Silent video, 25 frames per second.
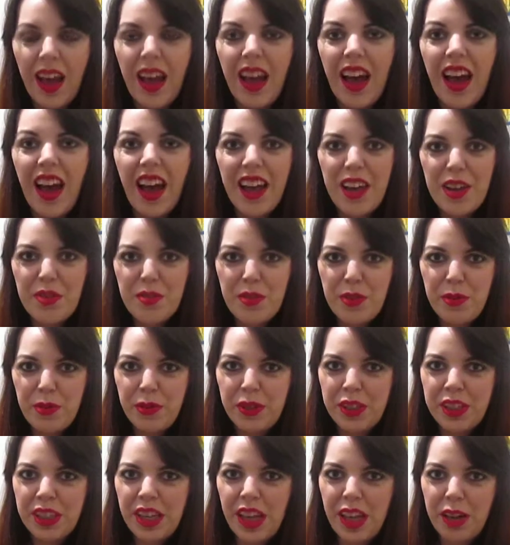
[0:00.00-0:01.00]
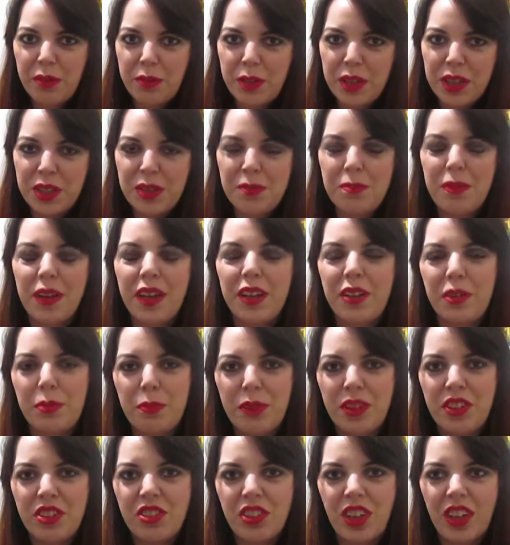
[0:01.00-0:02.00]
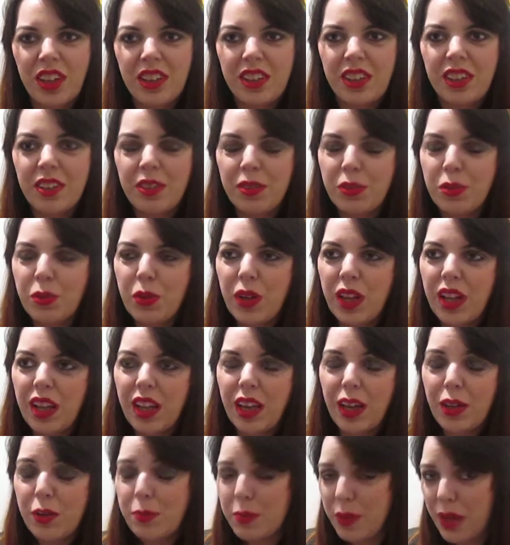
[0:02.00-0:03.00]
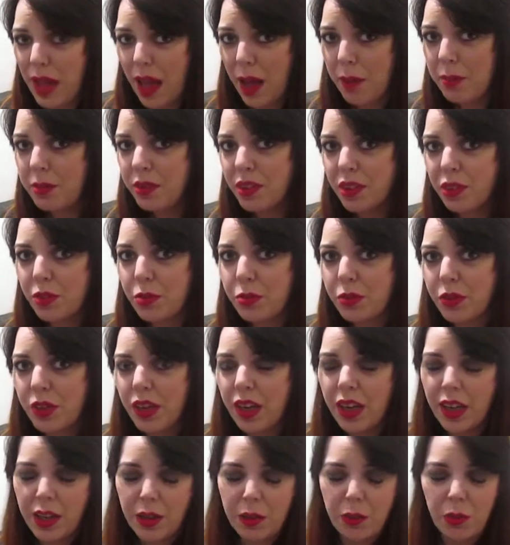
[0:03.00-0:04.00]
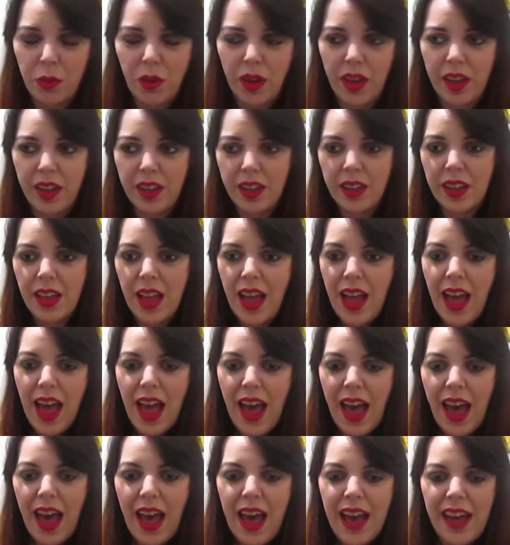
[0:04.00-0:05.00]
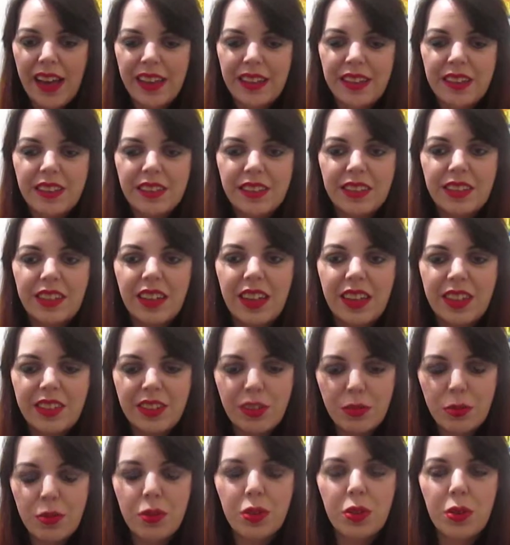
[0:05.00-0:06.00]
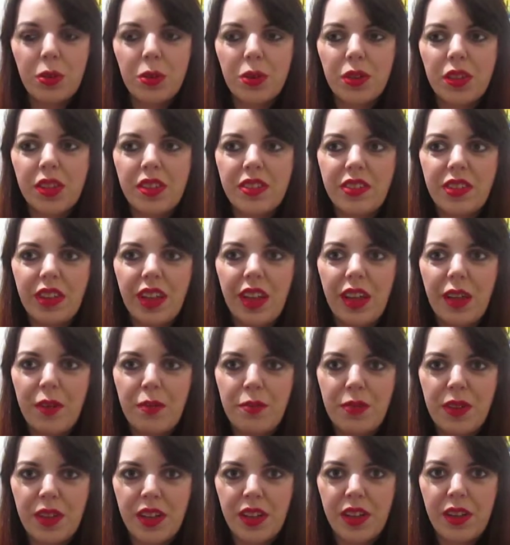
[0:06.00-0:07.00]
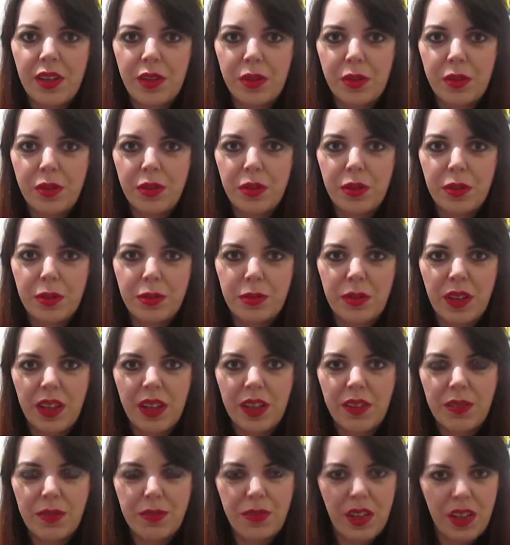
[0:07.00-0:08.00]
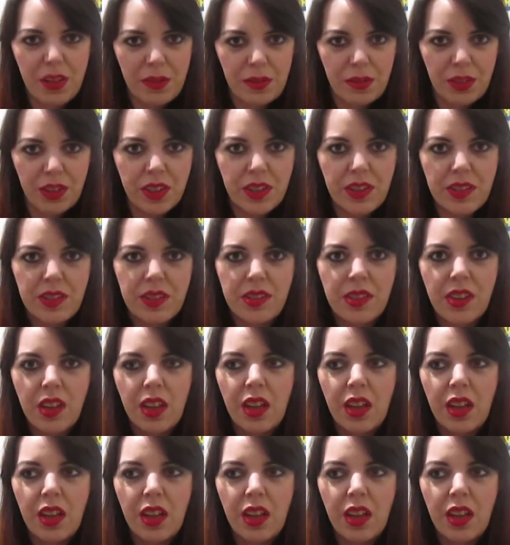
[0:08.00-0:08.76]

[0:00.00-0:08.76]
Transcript: Hi everyone and welcome back to my channel. Well, I've been absent for a little while and I did record a video of like favourites